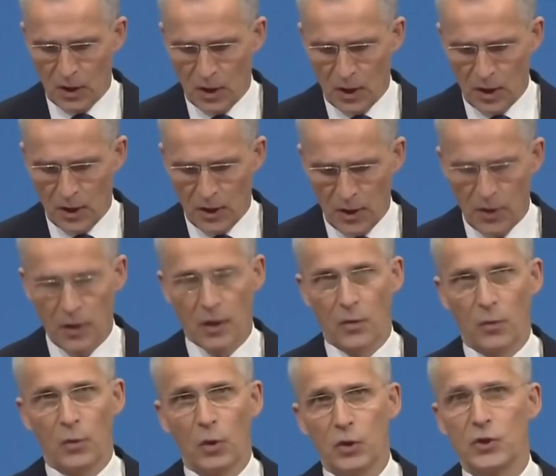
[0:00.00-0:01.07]
uh,
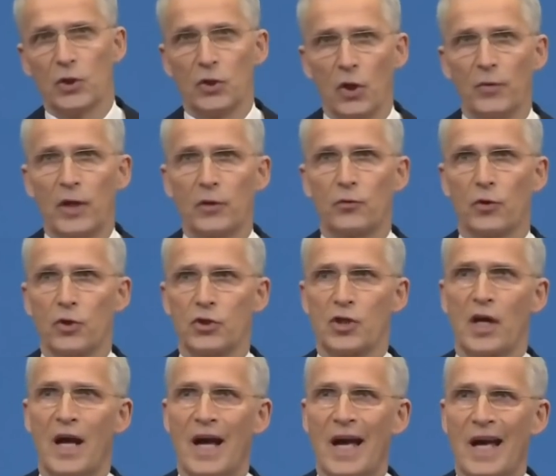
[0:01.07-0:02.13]
we also know that
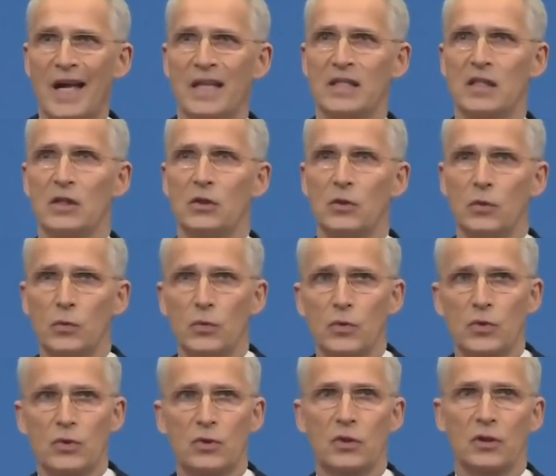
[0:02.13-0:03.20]
Russia has
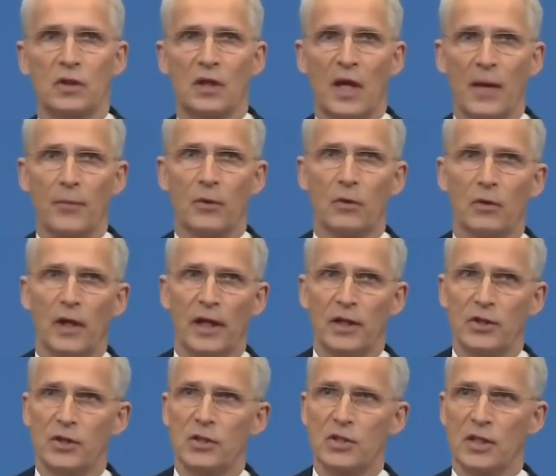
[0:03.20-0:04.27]
used chemical
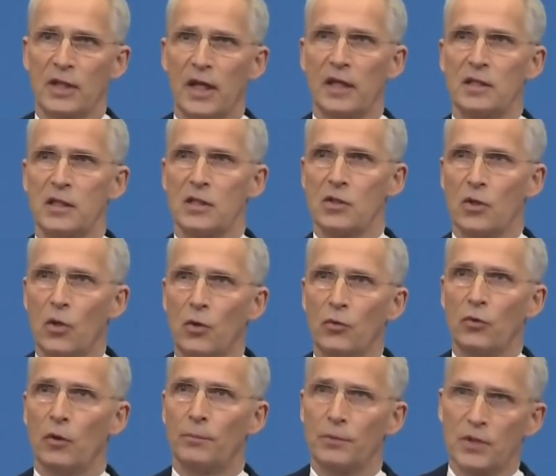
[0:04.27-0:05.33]
agents against its
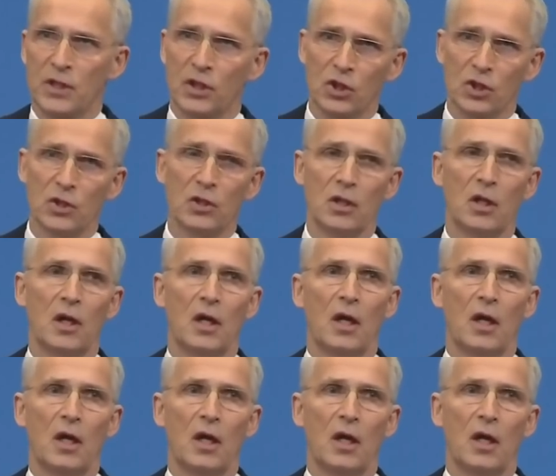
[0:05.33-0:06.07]
own opposition,